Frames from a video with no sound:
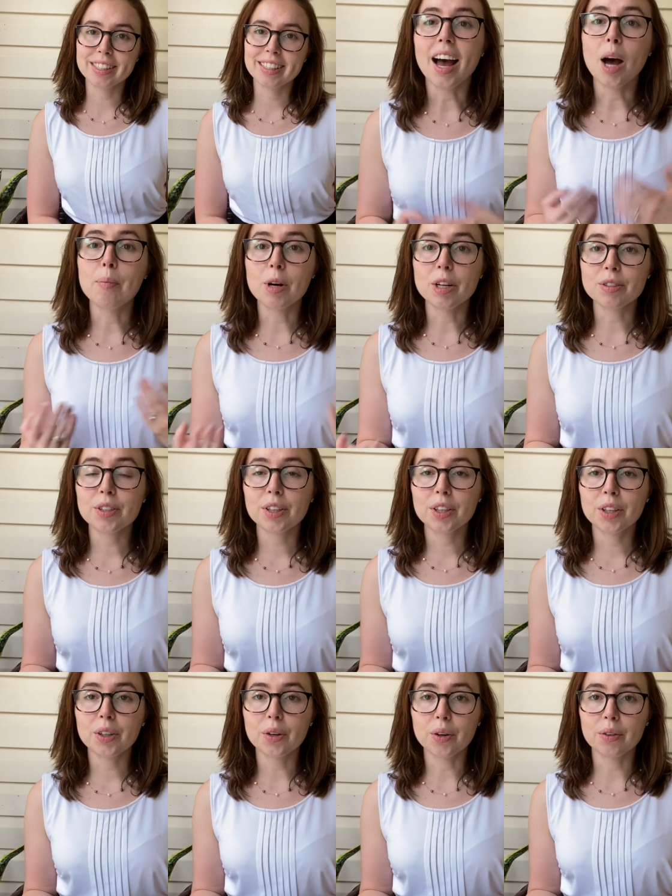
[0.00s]
I'm also going to
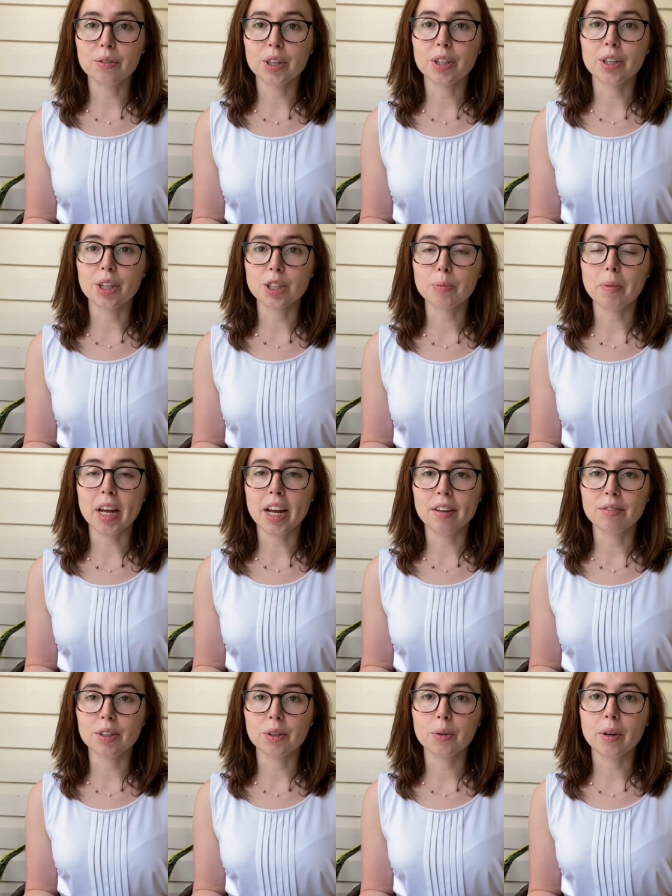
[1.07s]
go over nurse
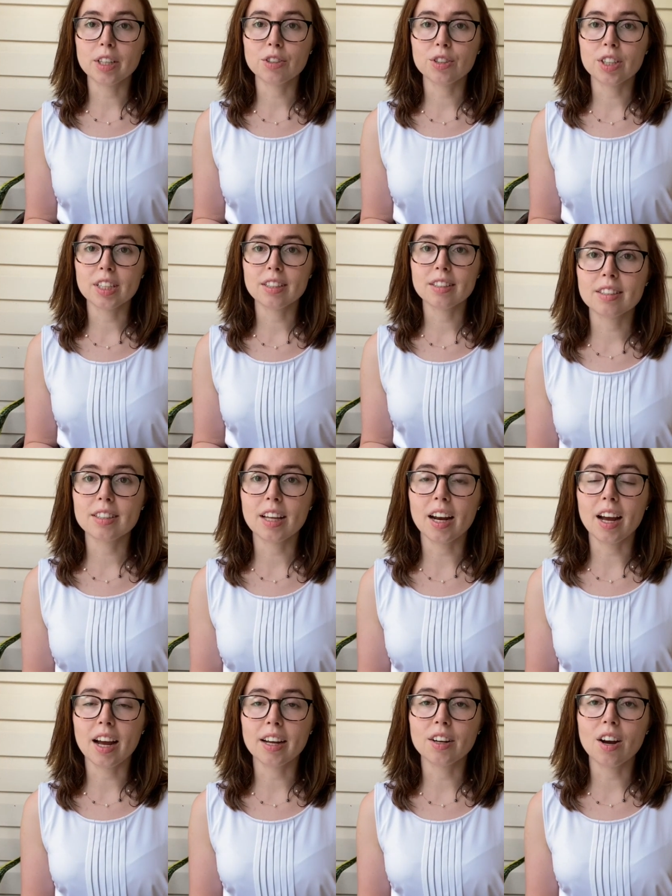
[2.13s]
behavioral questions that
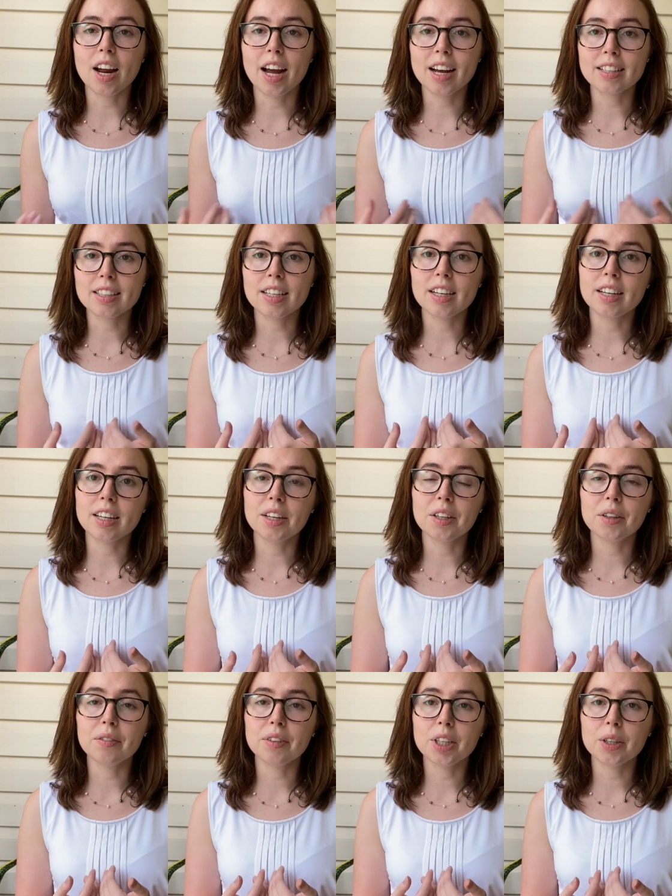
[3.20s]
I got asked in an
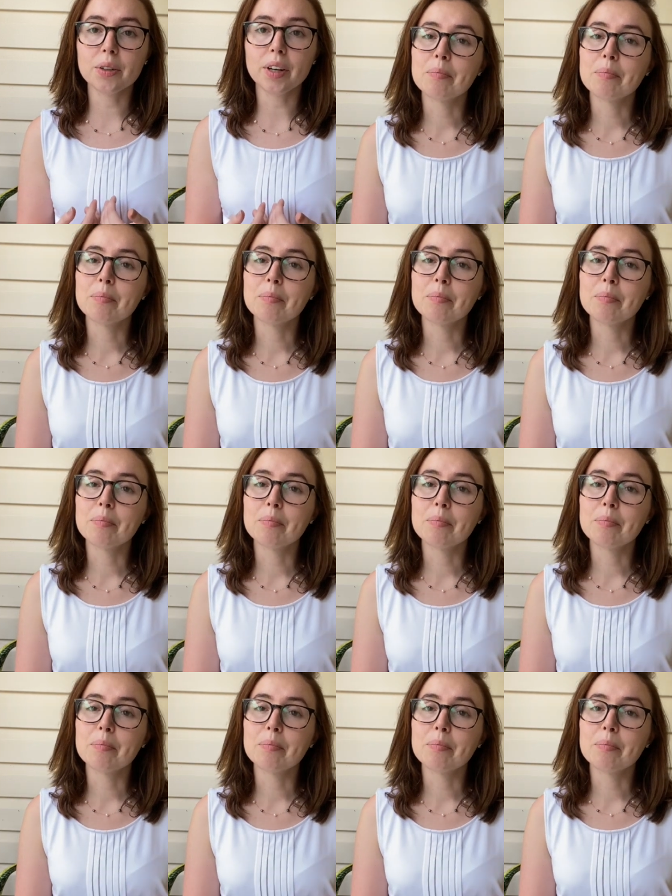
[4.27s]
interview.